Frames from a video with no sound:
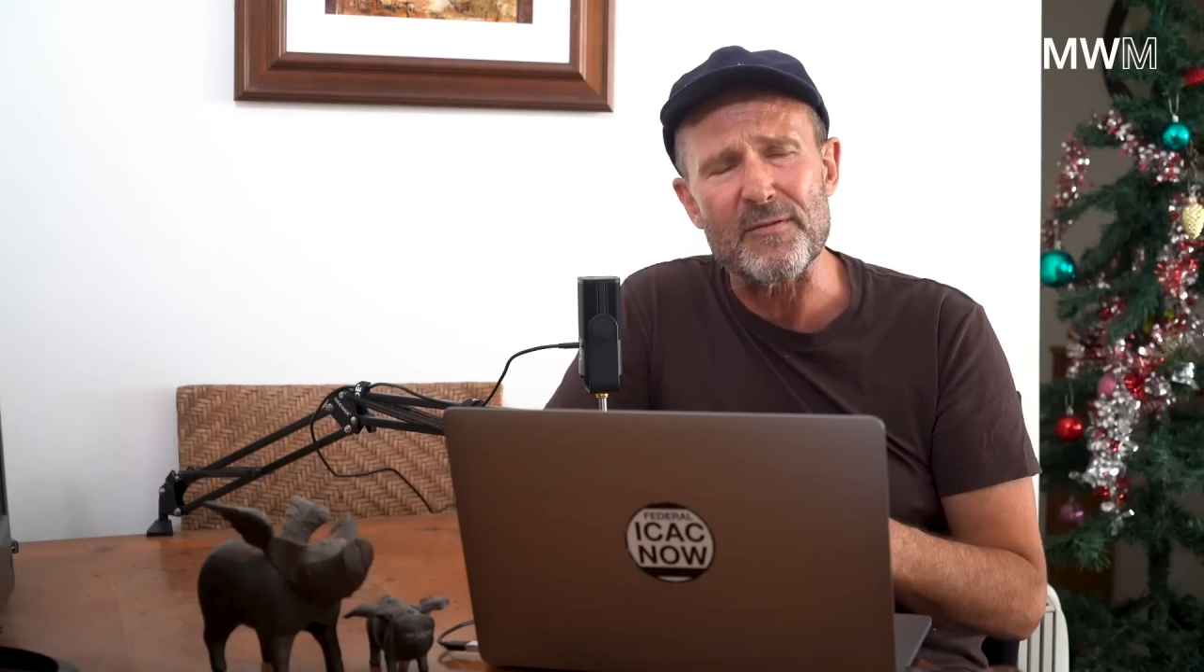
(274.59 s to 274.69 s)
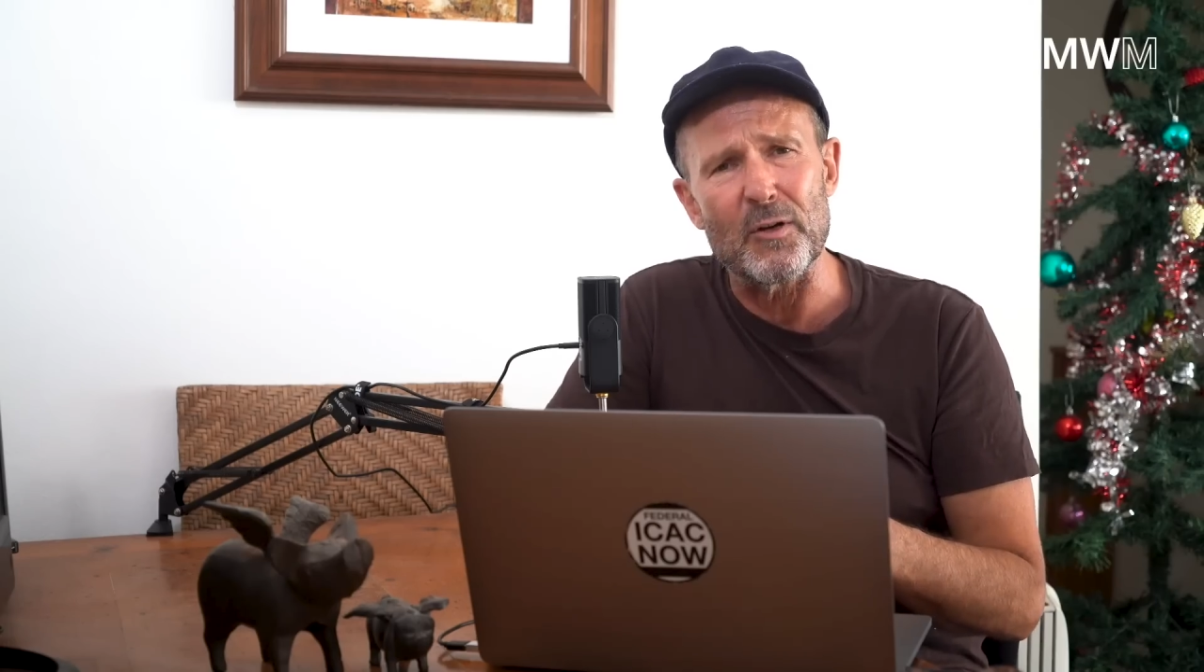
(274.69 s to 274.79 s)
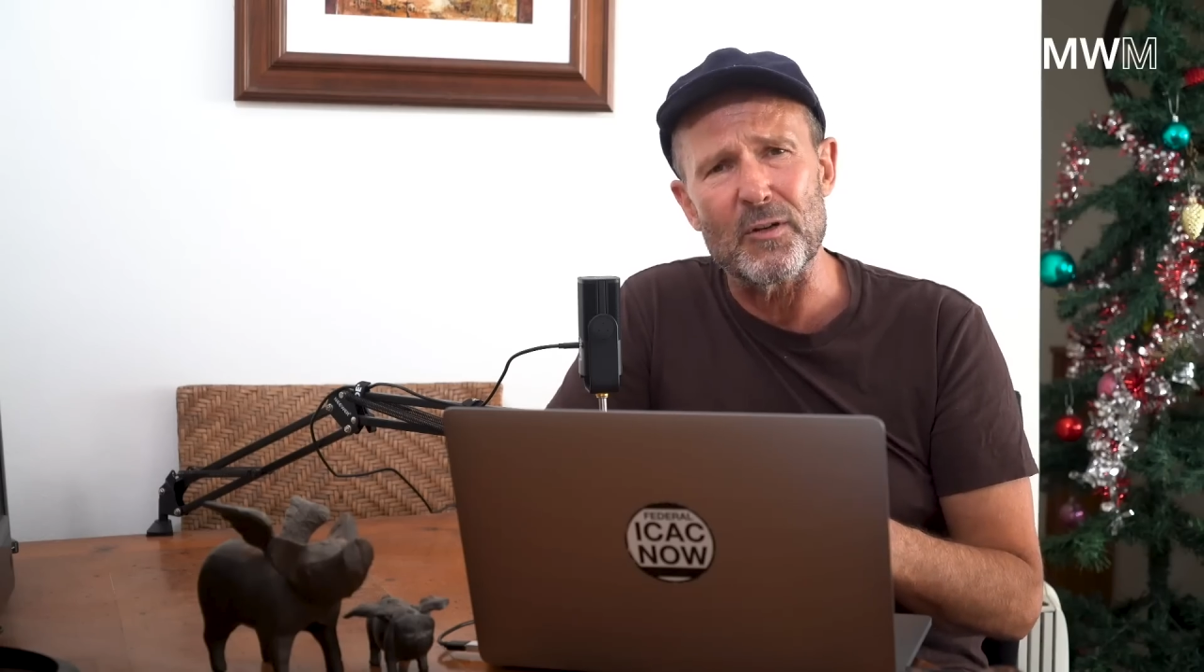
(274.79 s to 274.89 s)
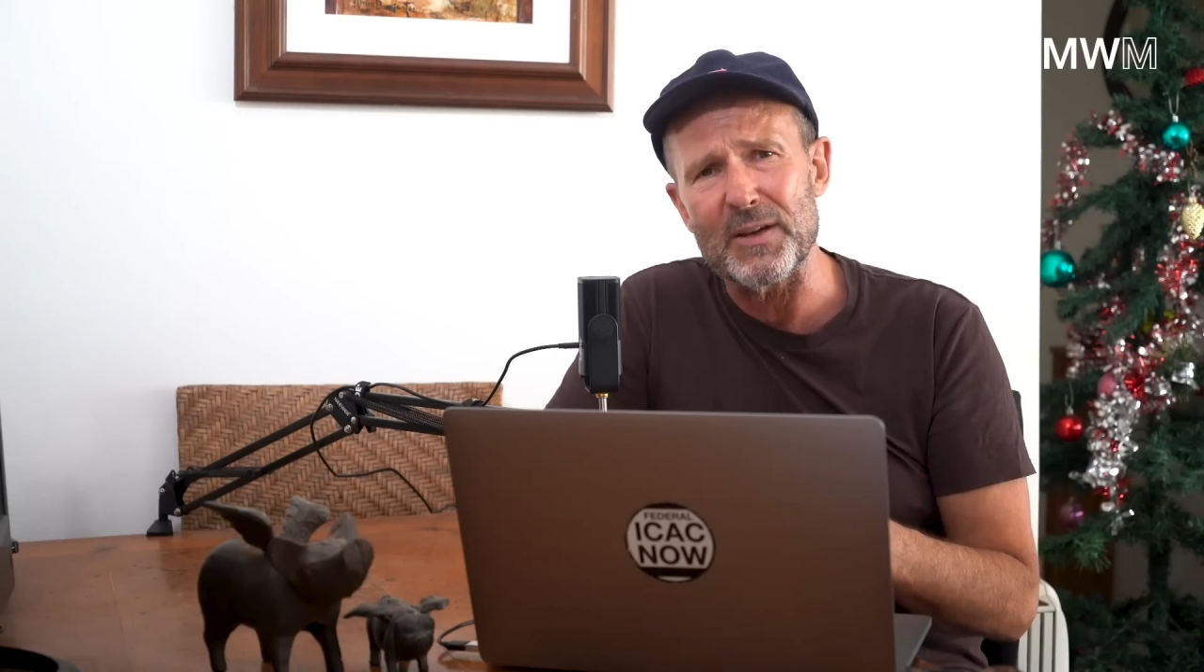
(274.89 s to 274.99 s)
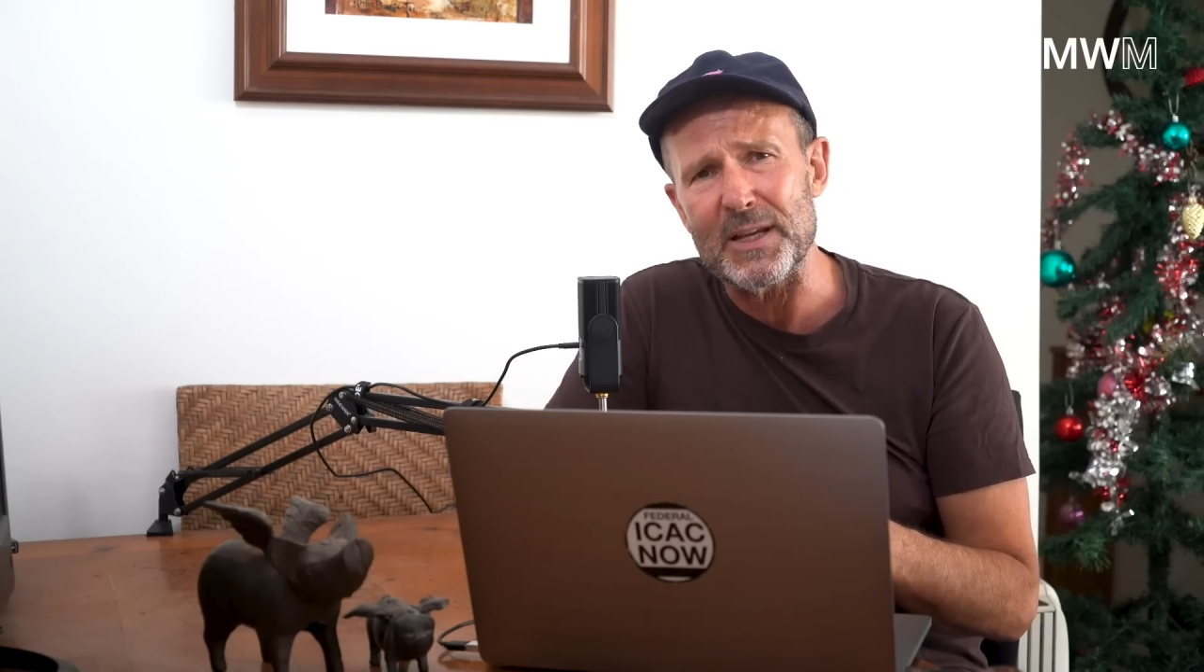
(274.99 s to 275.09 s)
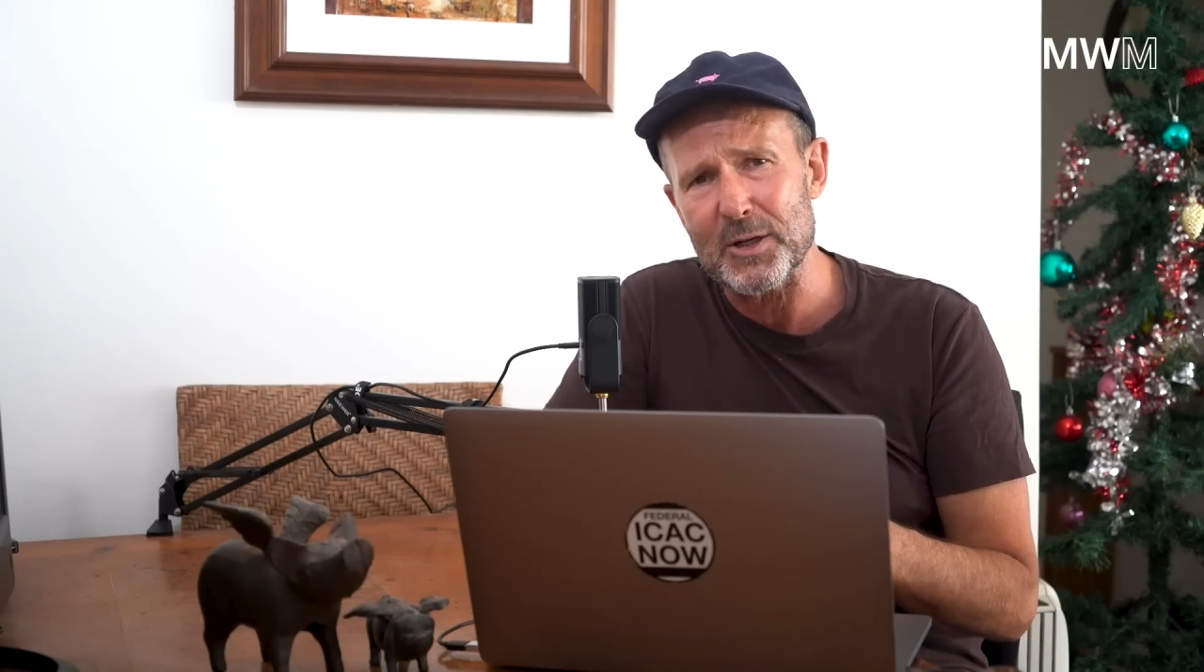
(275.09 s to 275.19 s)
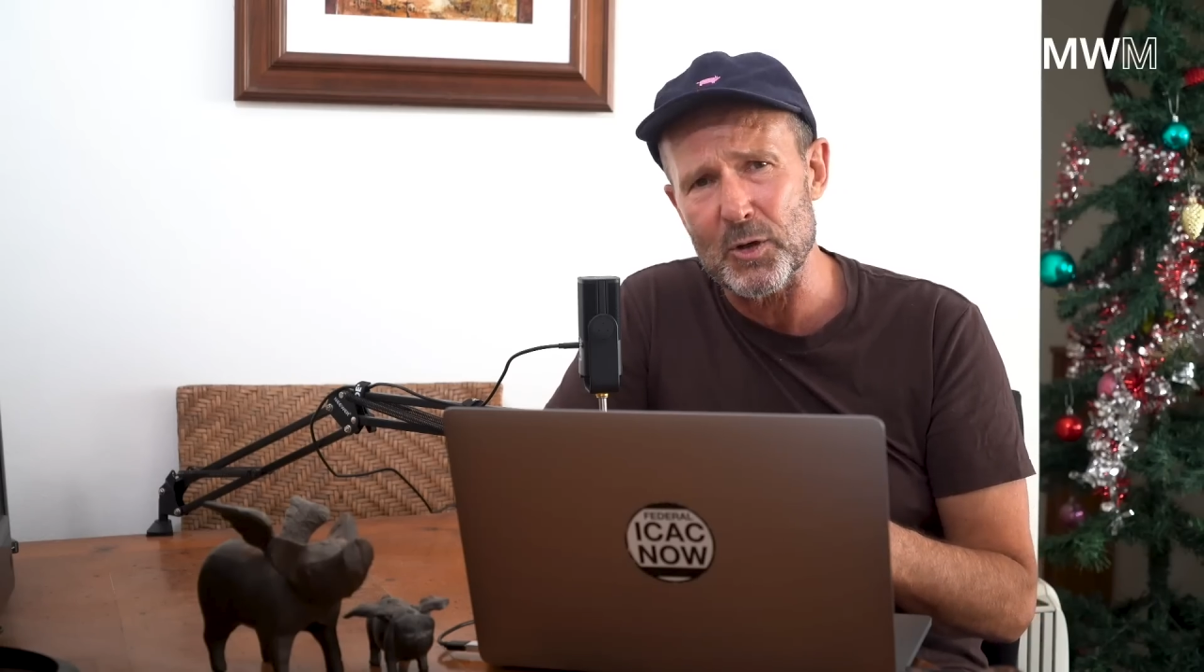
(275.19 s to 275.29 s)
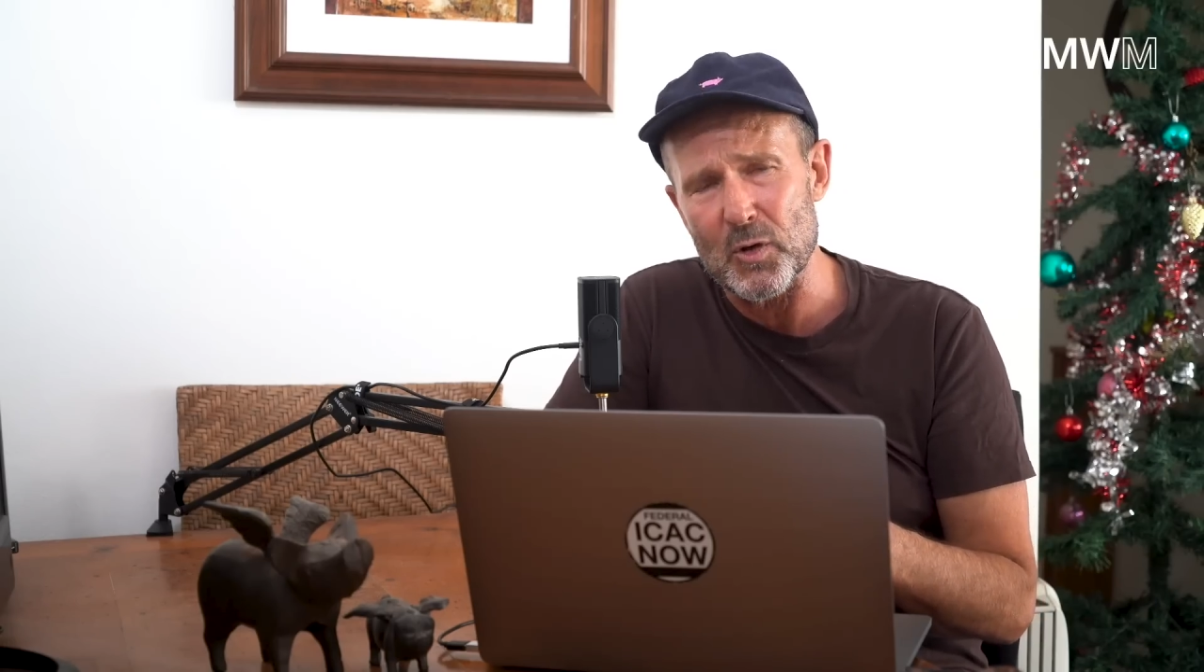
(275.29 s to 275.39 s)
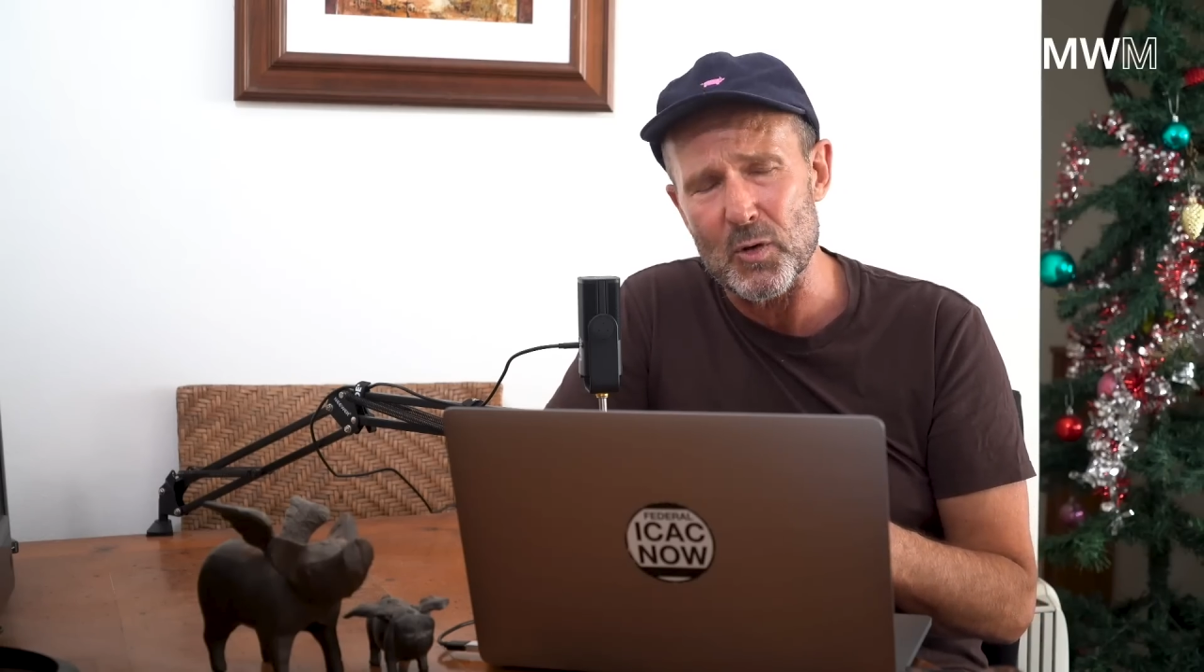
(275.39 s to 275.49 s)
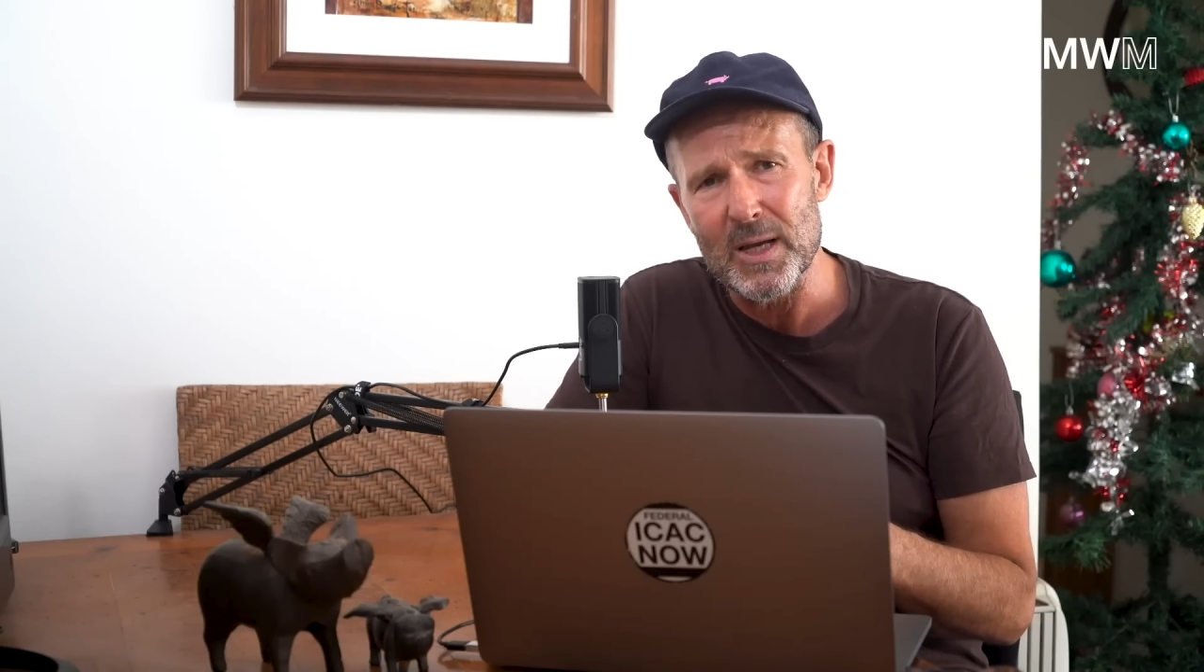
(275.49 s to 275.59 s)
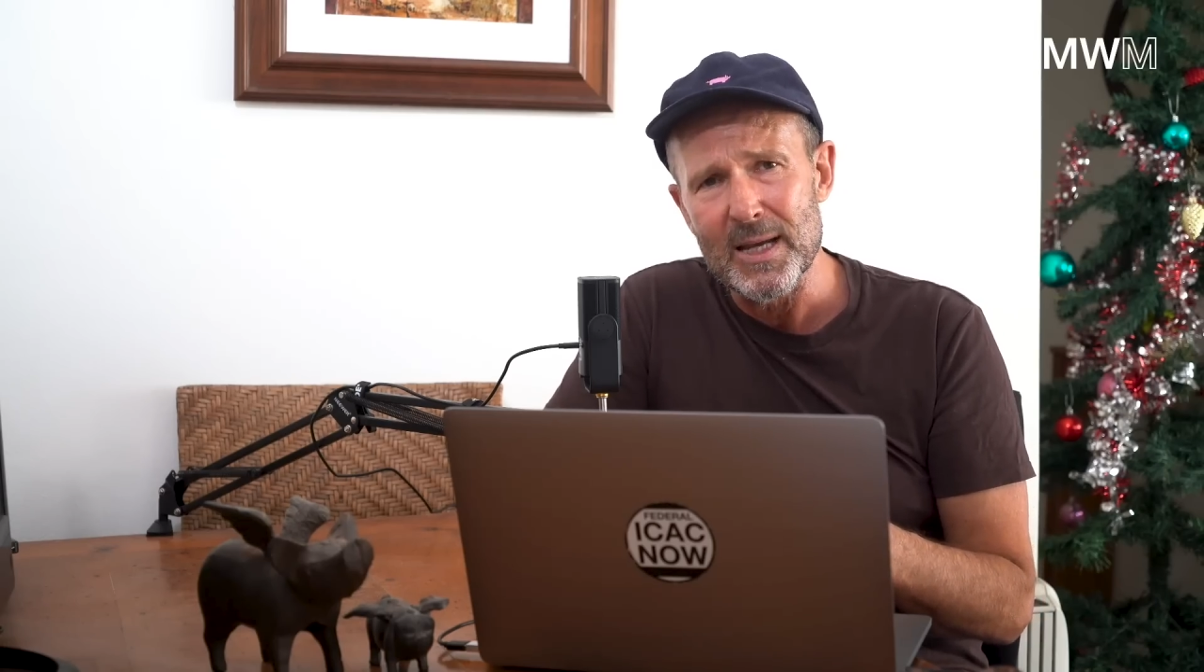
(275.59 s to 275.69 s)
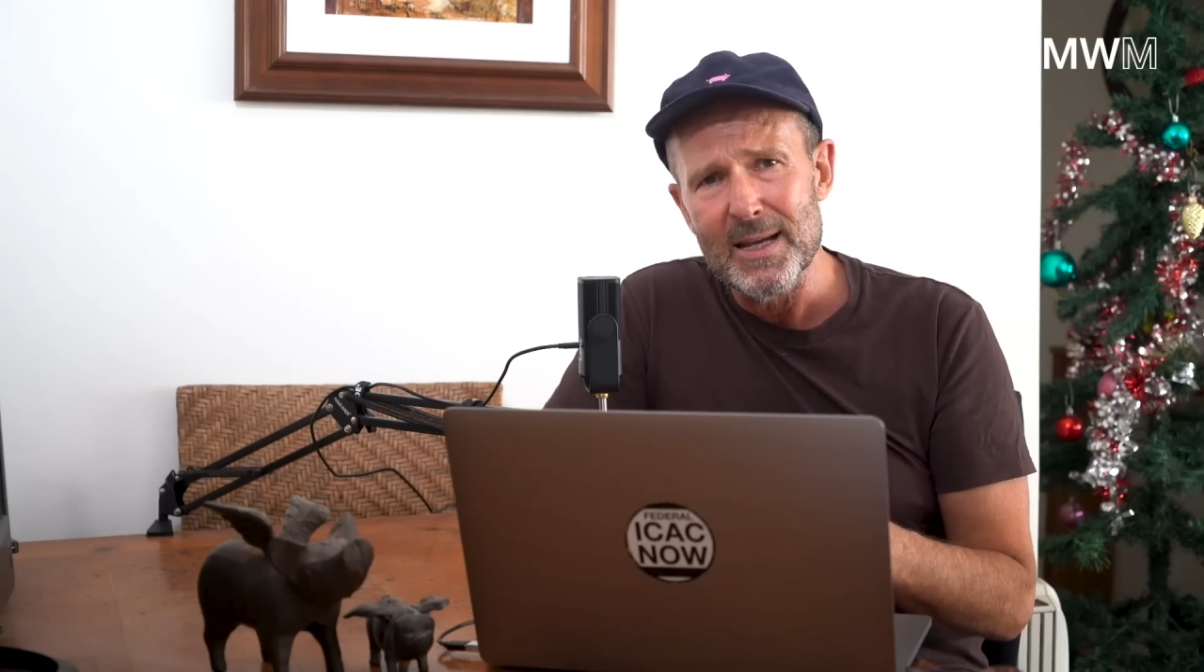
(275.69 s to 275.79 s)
furphy too.